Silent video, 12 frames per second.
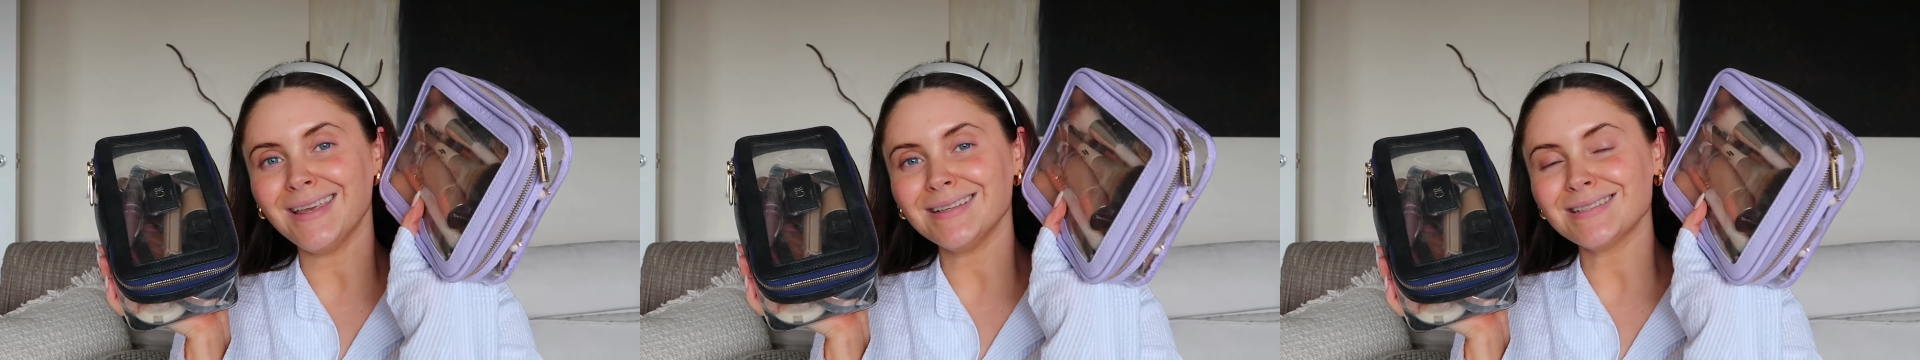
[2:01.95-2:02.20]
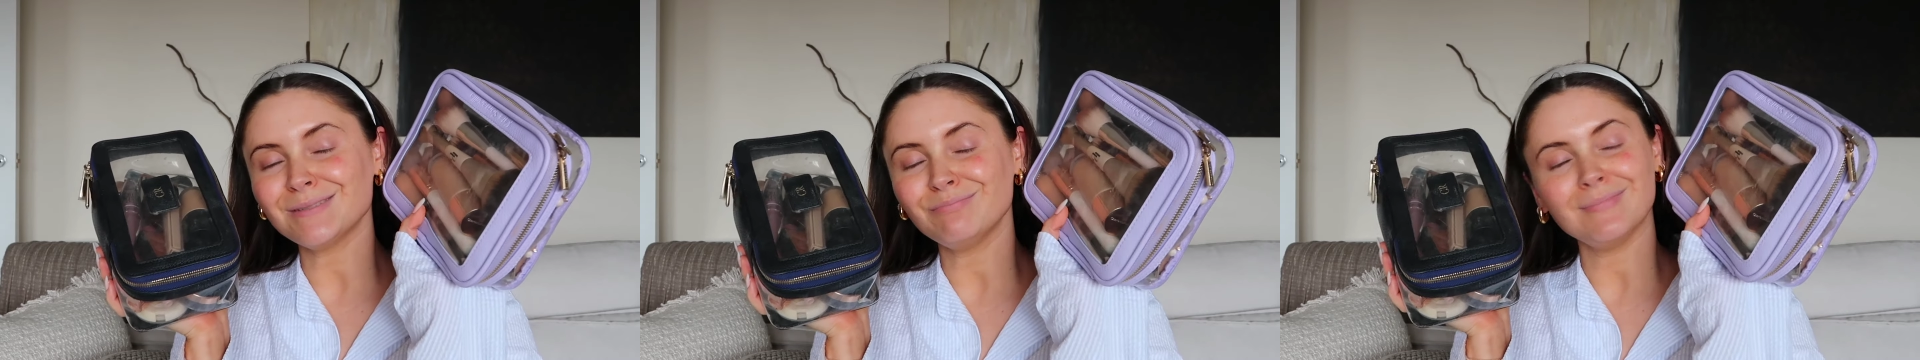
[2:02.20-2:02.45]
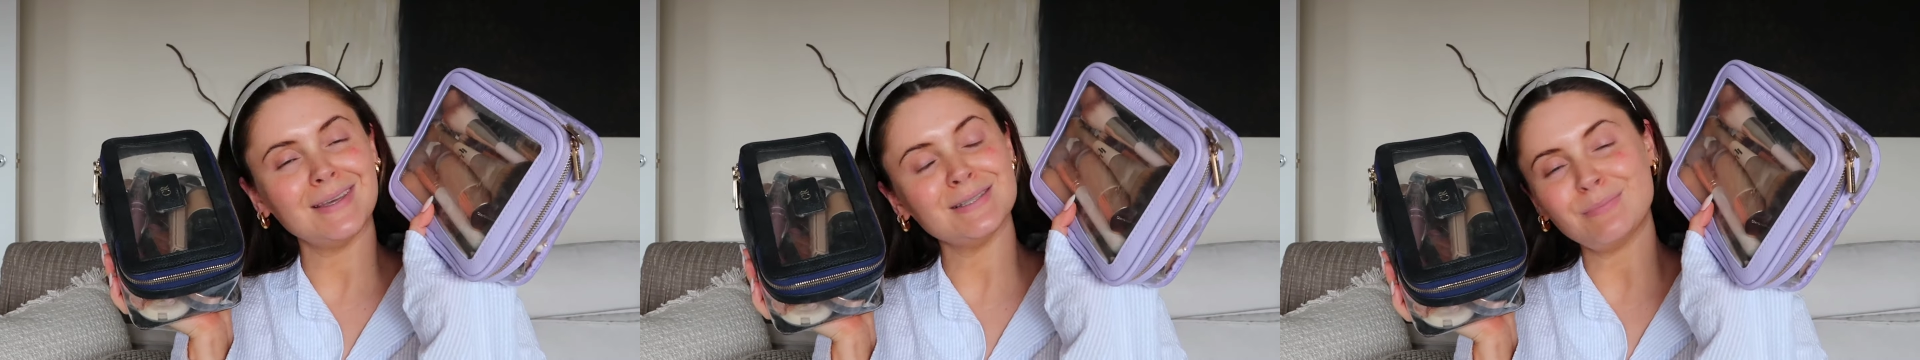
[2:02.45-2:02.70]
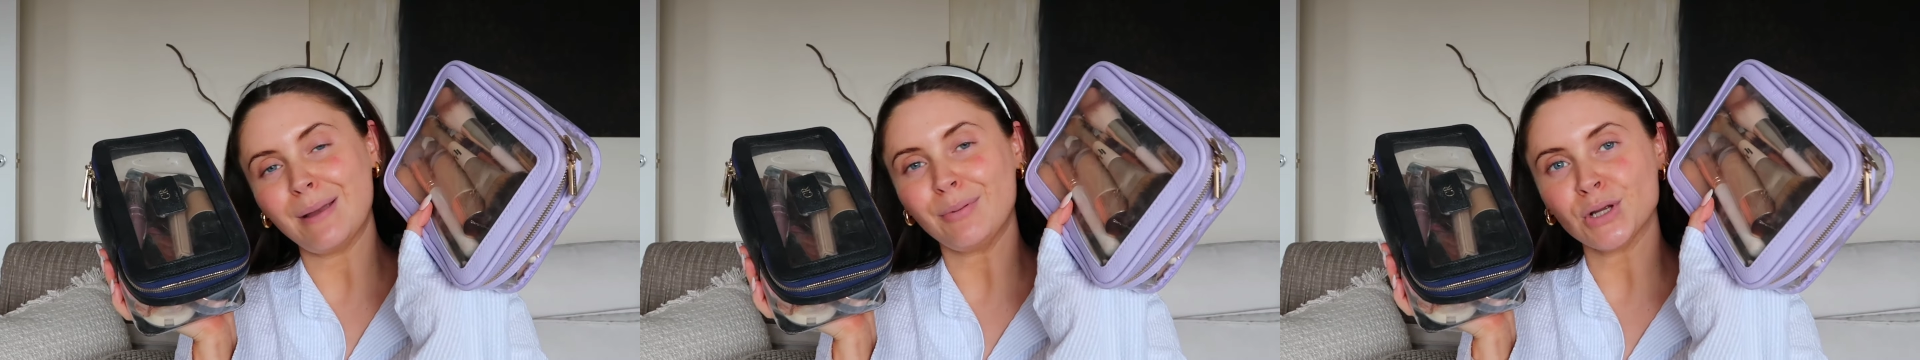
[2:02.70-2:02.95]
this is
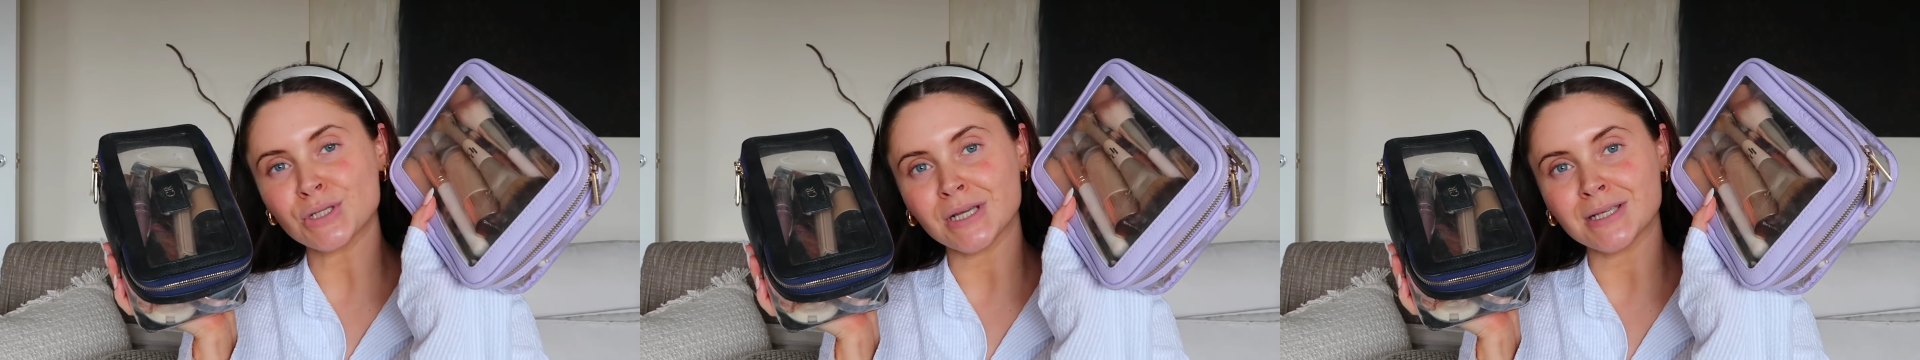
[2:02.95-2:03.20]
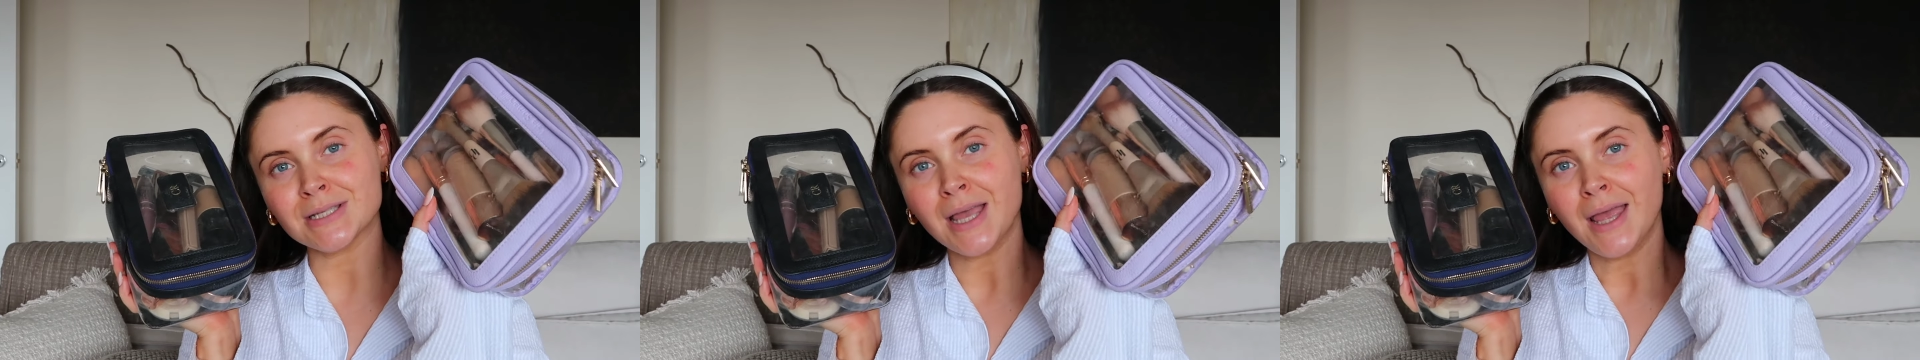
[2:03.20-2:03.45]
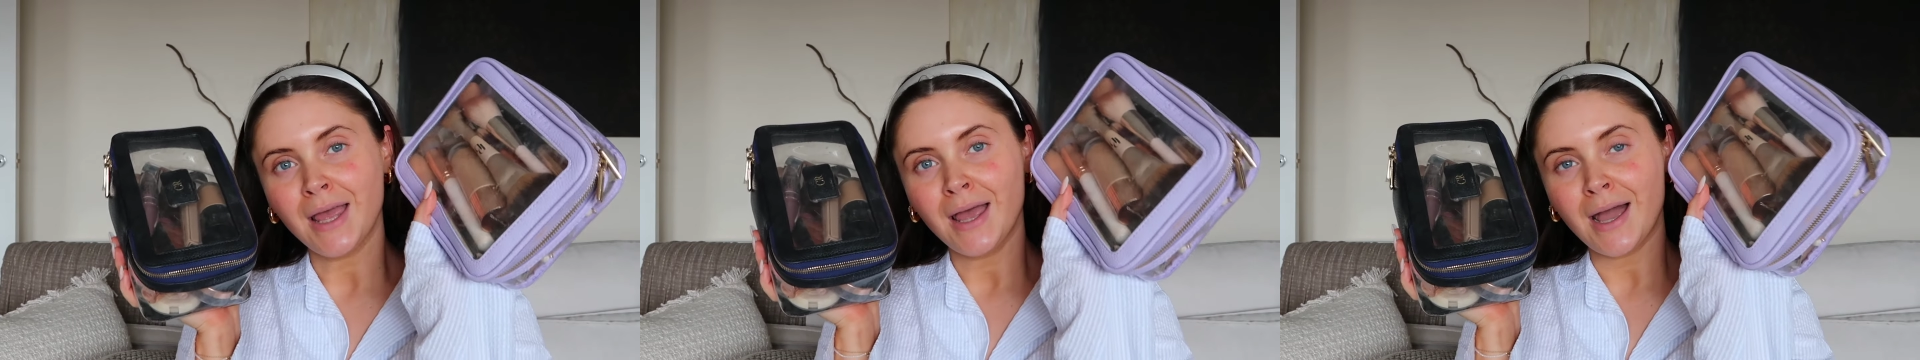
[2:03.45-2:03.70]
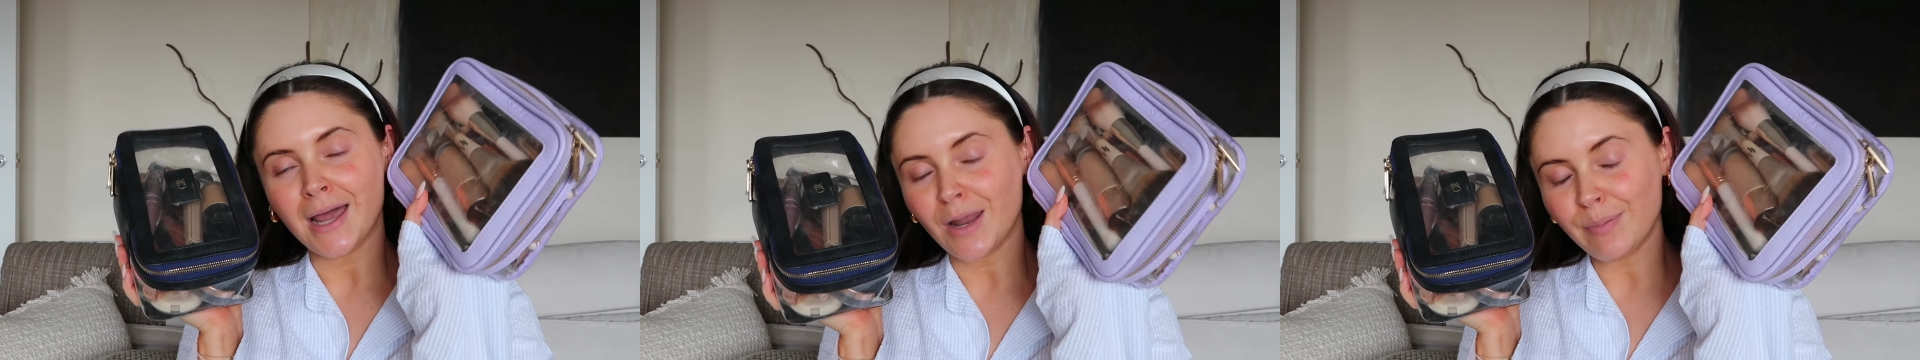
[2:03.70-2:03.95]
my brushes,
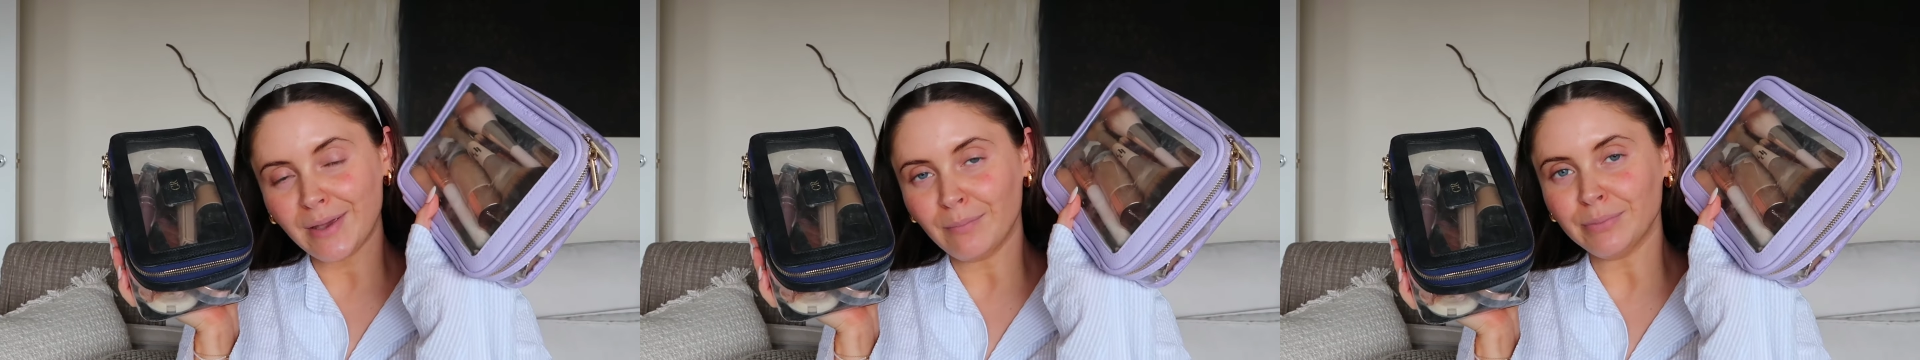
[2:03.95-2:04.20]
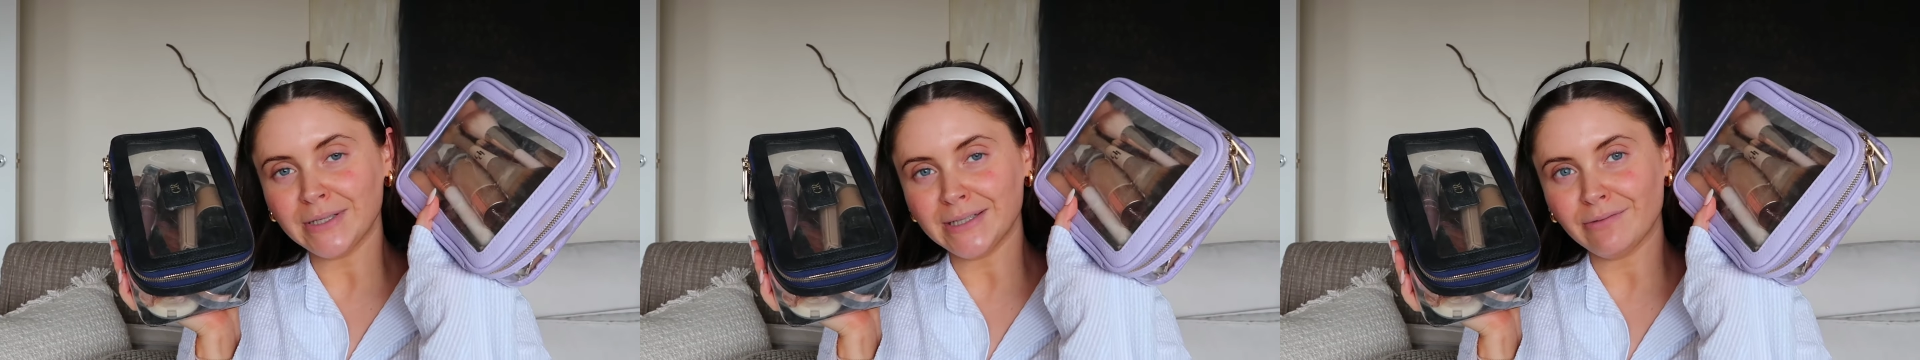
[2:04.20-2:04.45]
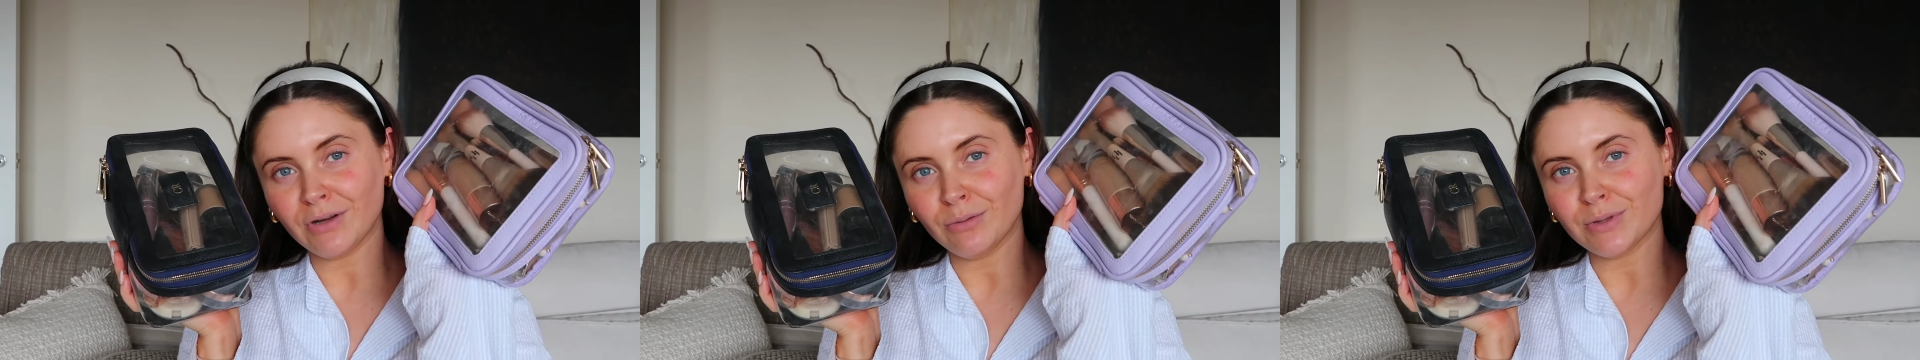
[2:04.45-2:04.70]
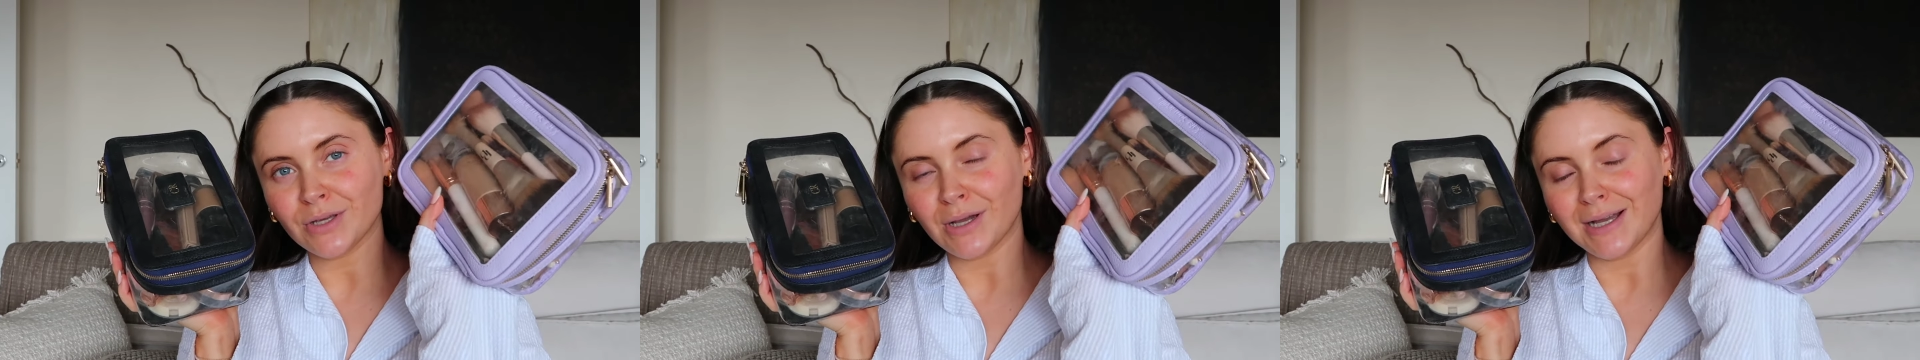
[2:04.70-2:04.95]
and I'll be completely real
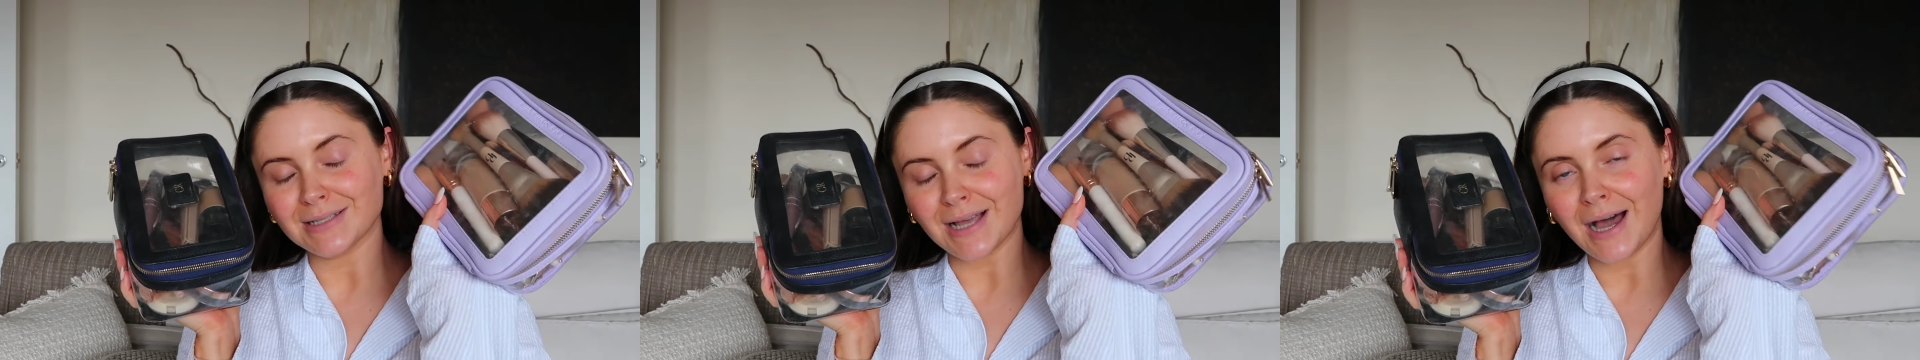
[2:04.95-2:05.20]
with you guys.